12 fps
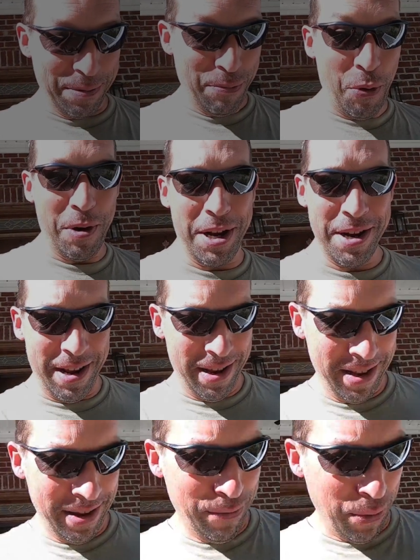Good morning,
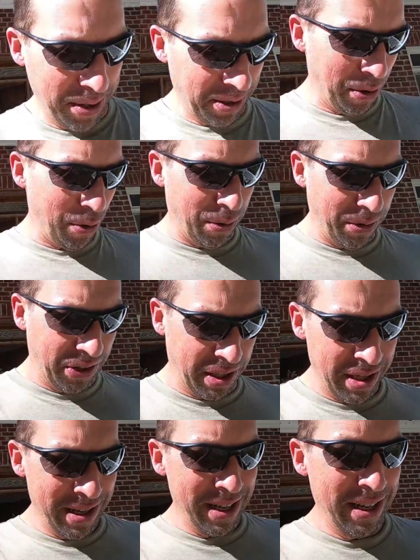boys and
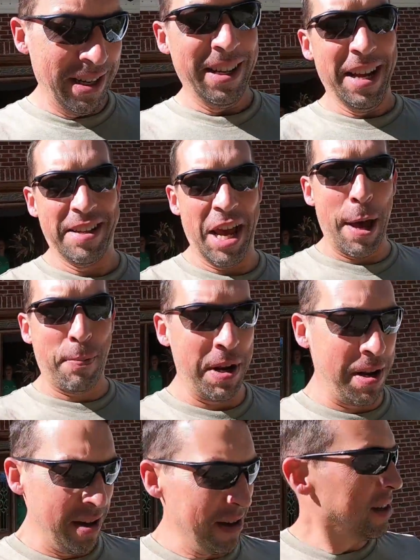girls. It's
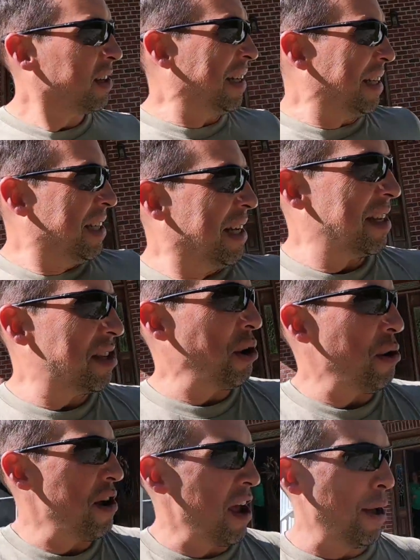happening. It's
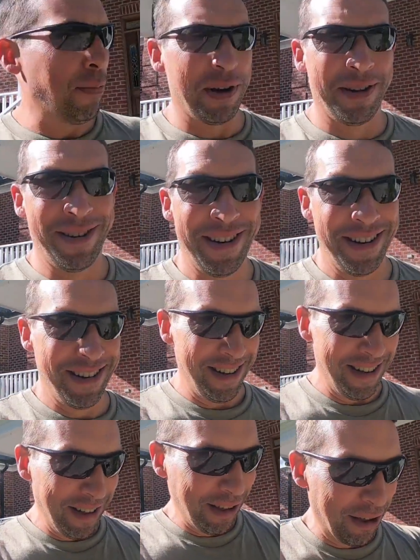starting to happen.
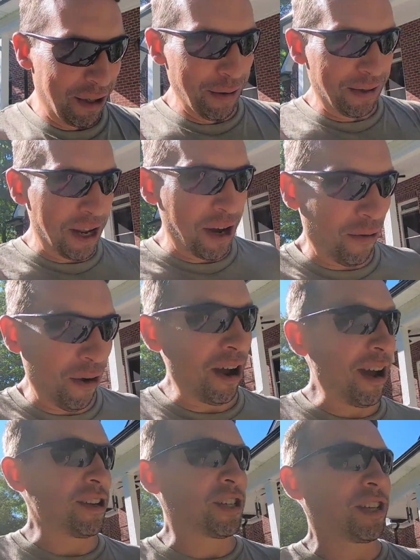The TueZday
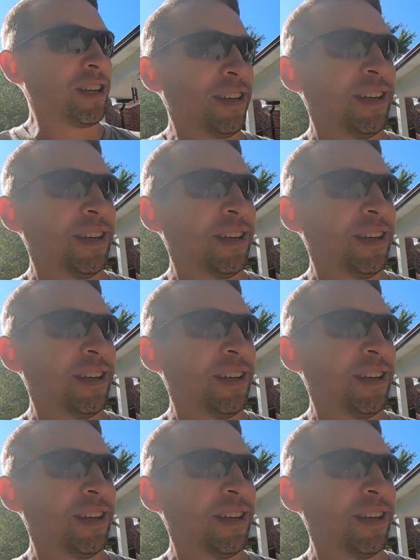garage.